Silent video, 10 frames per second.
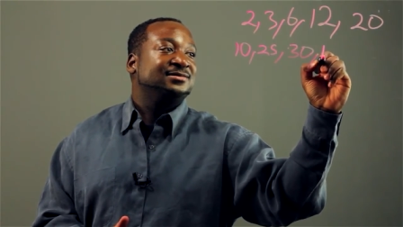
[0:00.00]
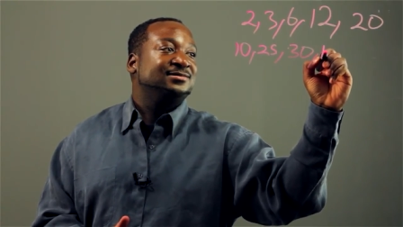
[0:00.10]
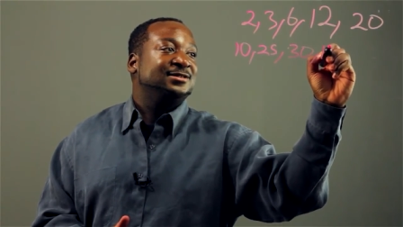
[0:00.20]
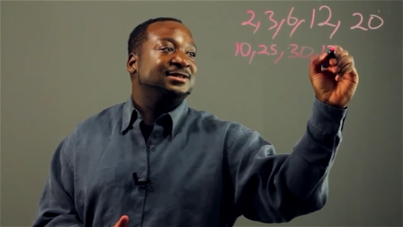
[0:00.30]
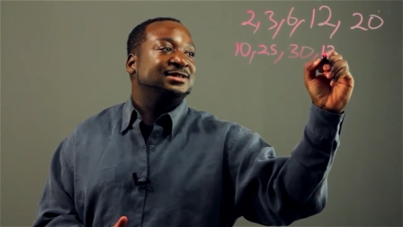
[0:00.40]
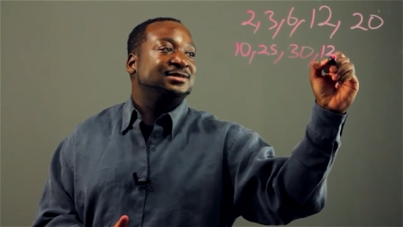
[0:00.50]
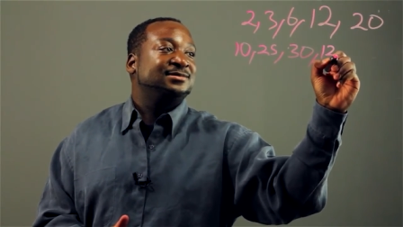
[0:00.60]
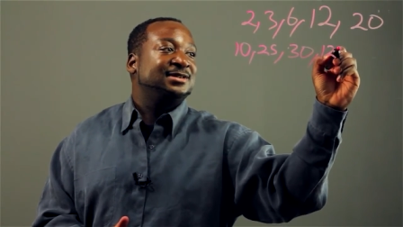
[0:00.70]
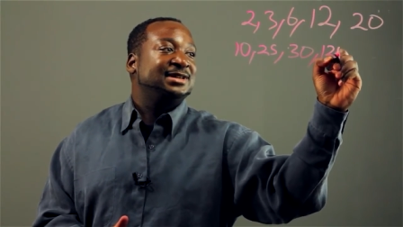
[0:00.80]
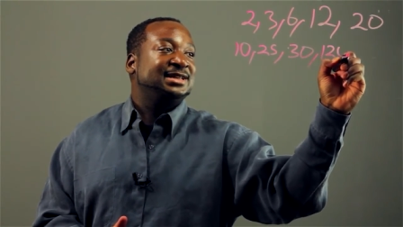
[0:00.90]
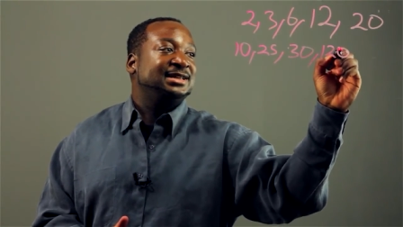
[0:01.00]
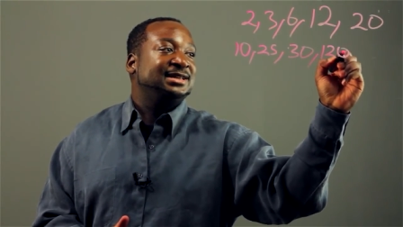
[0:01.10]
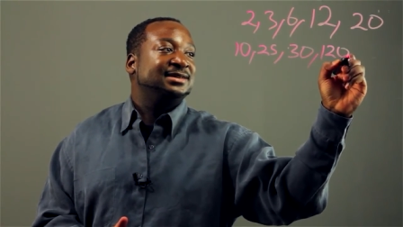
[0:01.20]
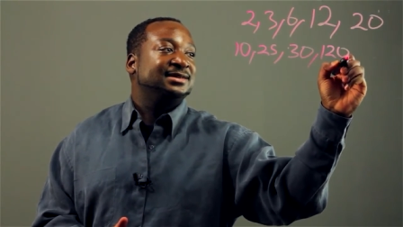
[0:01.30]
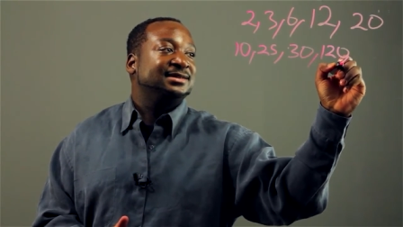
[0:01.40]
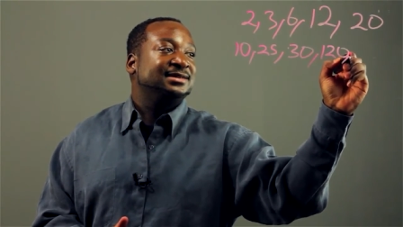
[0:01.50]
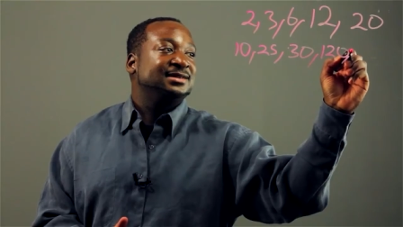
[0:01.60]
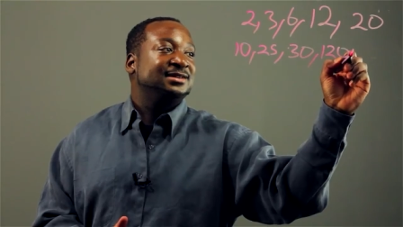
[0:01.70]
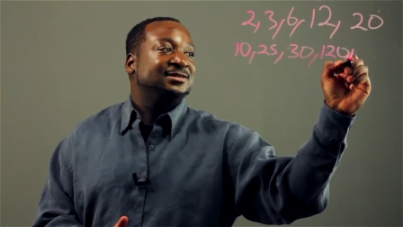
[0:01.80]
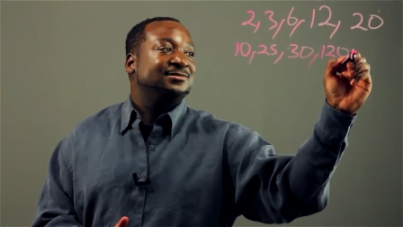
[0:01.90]
120,
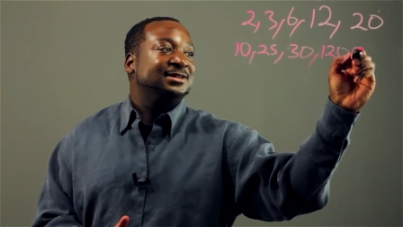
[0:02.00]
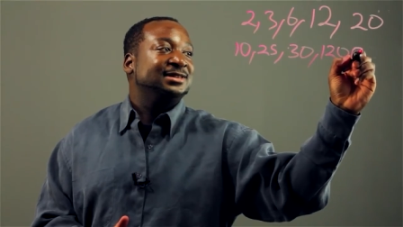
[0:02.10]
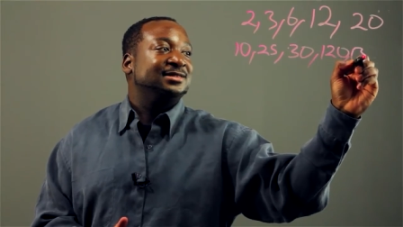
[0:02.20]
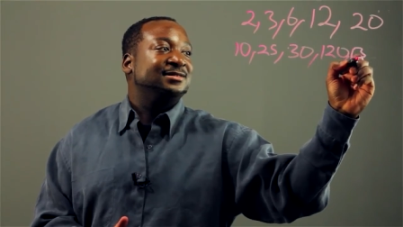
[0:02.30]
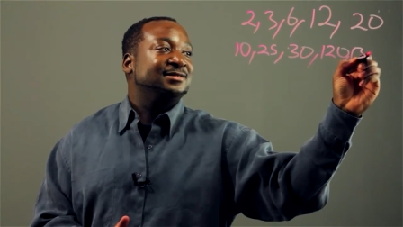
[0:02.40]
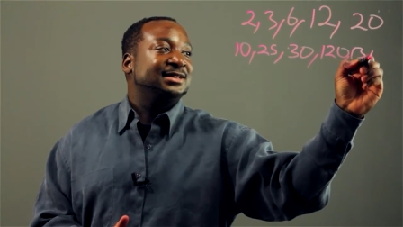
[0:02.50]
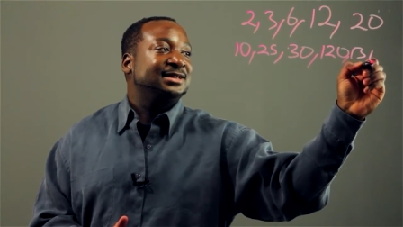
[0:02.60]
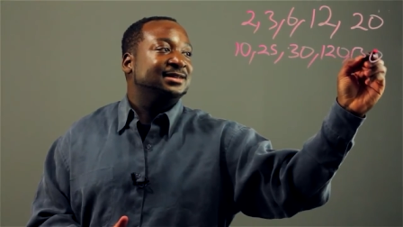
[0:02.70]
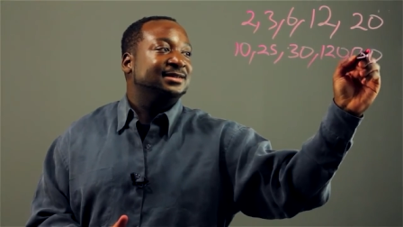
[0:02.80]
130.